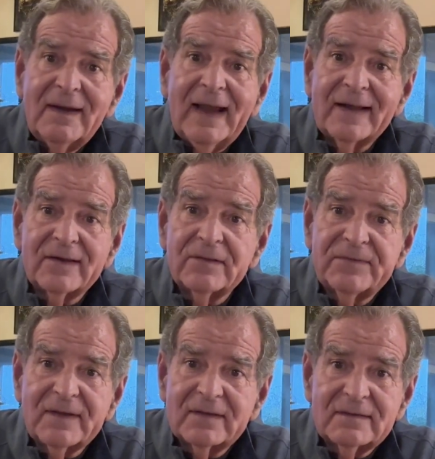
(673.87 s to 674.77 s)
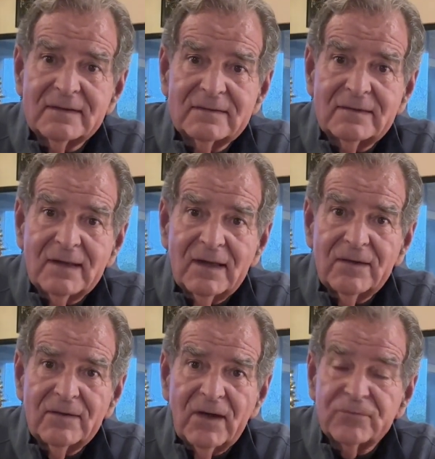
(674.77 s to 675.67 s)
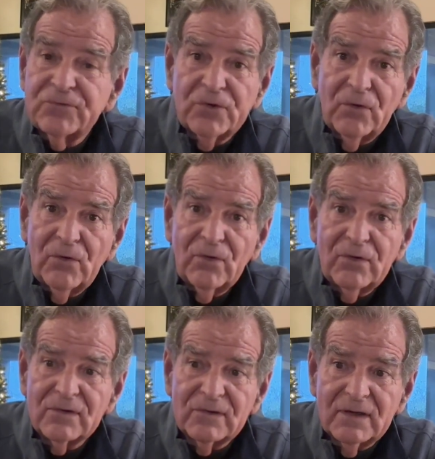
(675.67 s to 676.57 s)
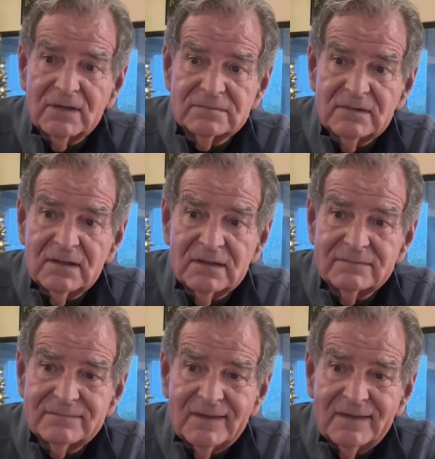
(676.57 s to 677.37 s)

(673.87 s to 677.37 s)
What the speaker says: and to think that a troll or a